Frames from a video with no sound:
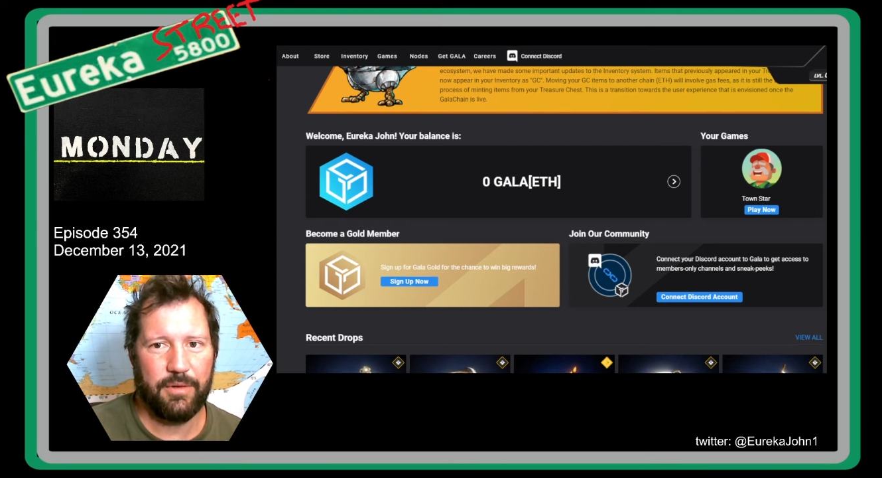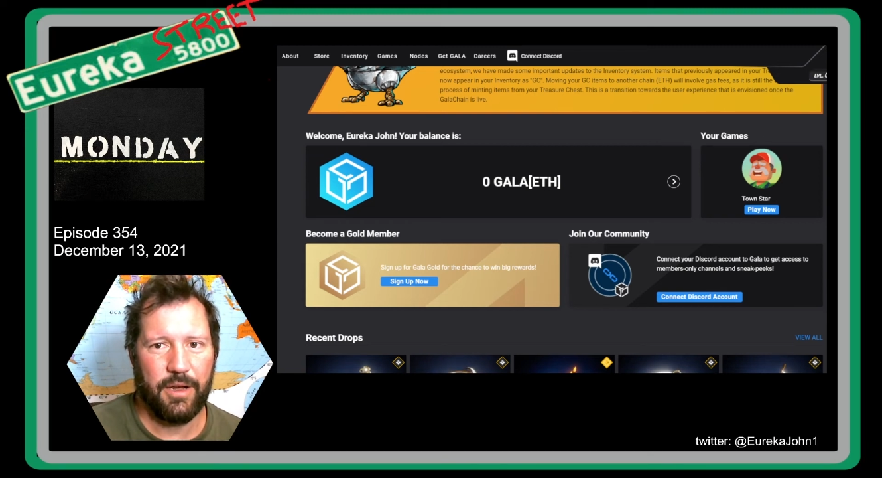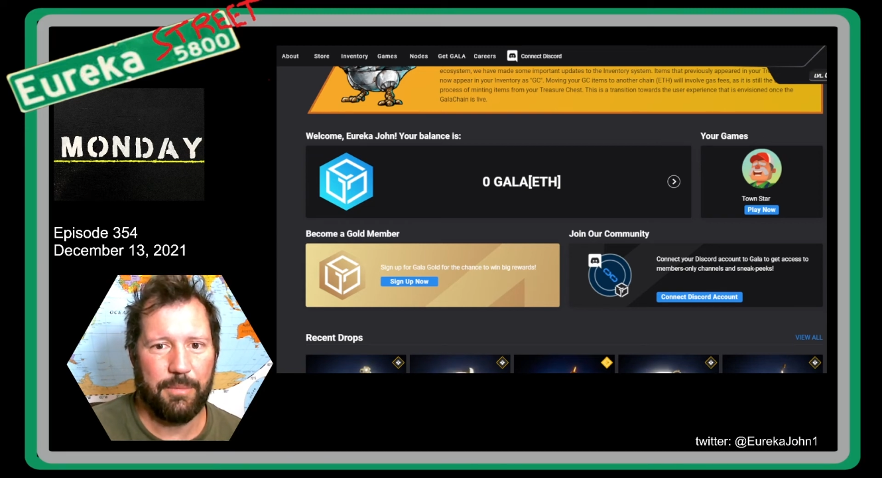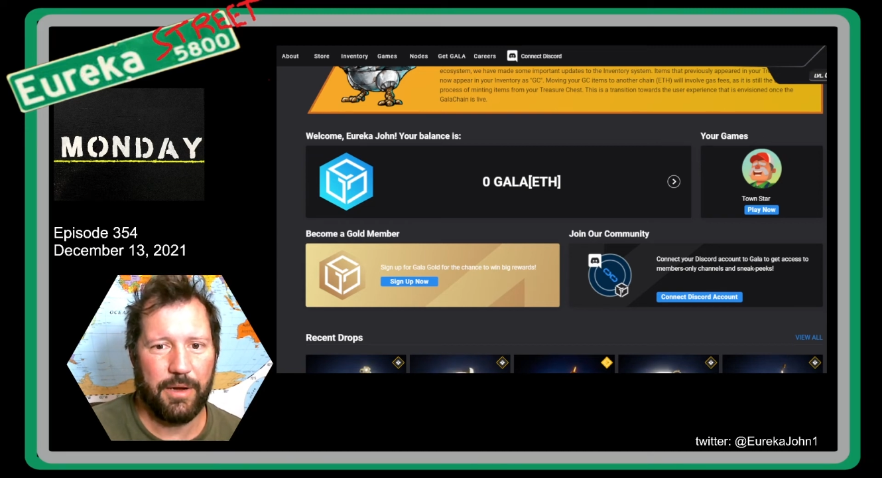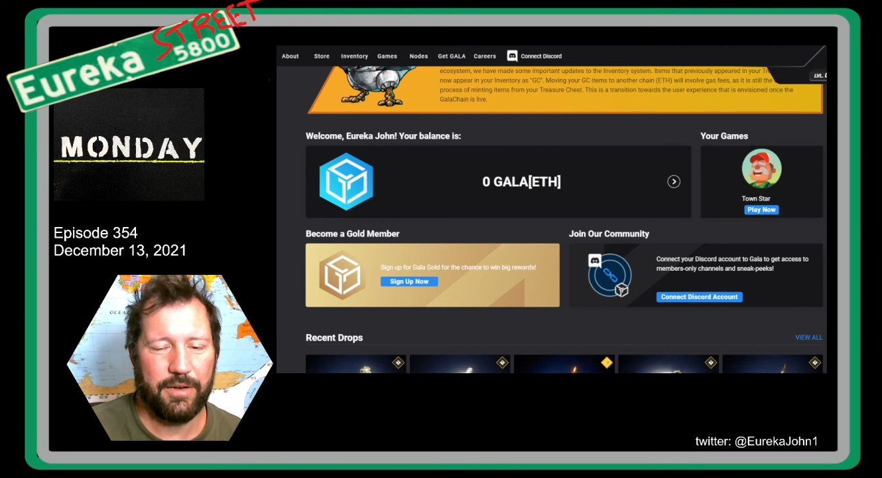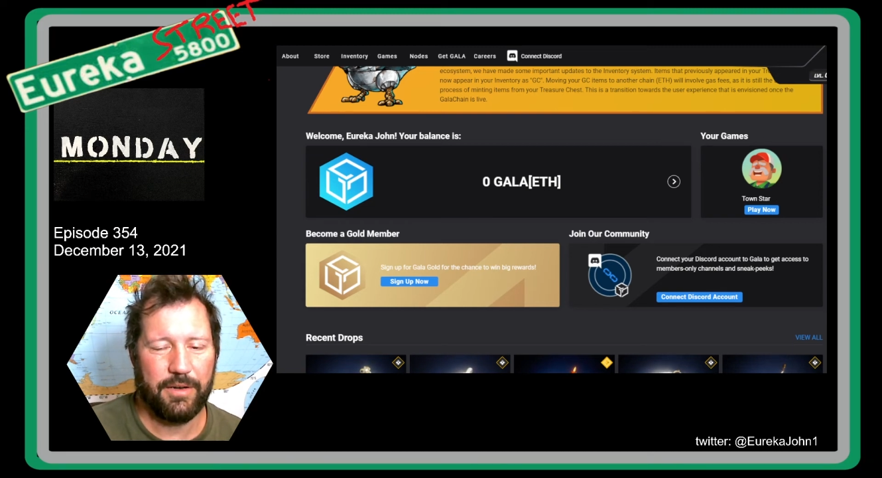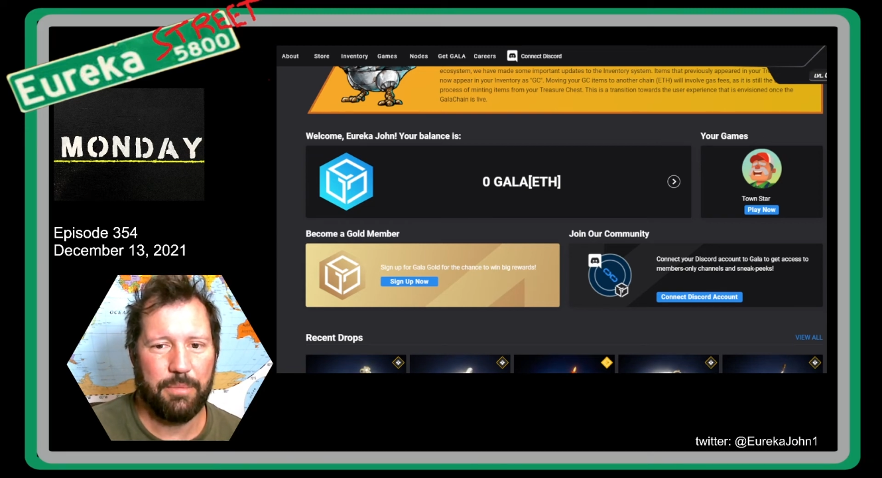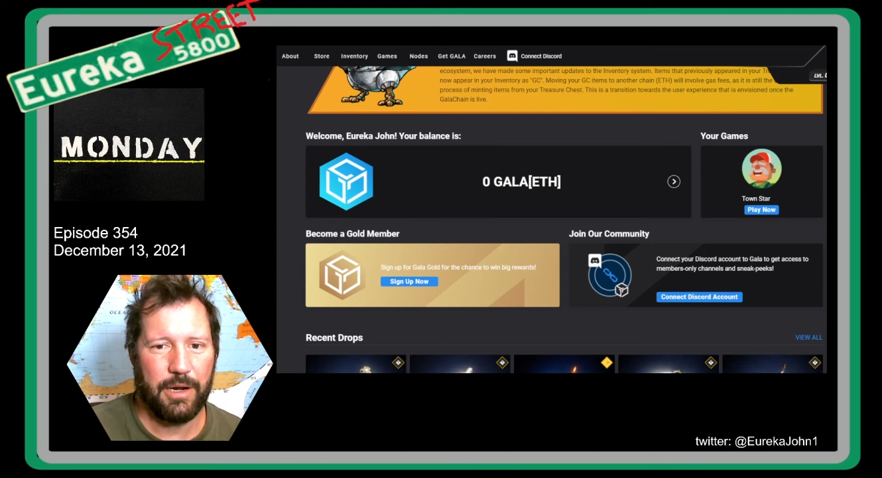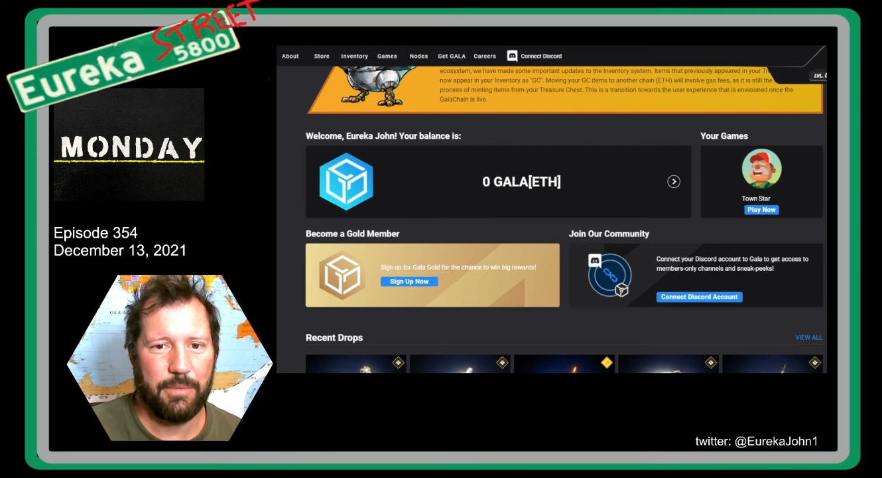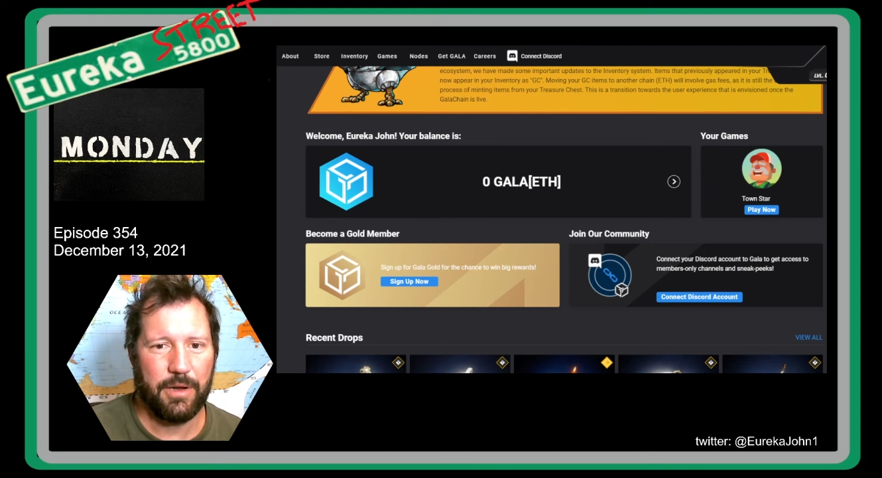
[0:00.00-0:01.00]
I just
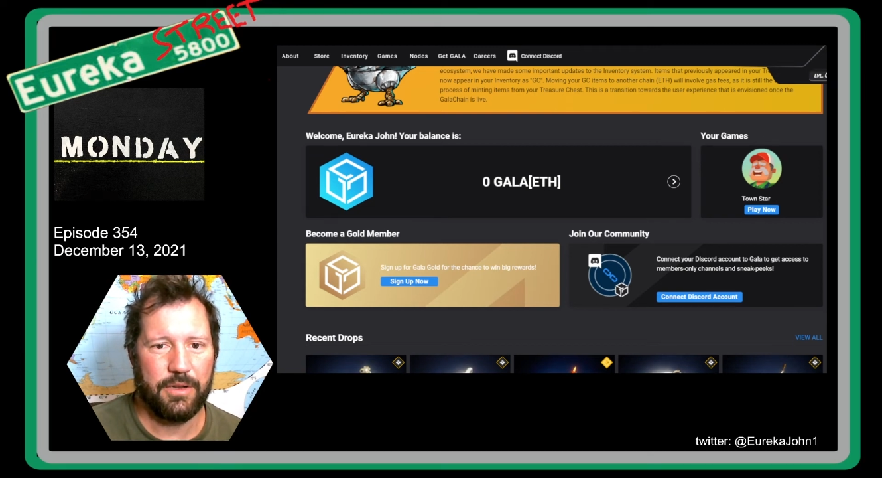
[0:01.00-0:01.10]
bought them on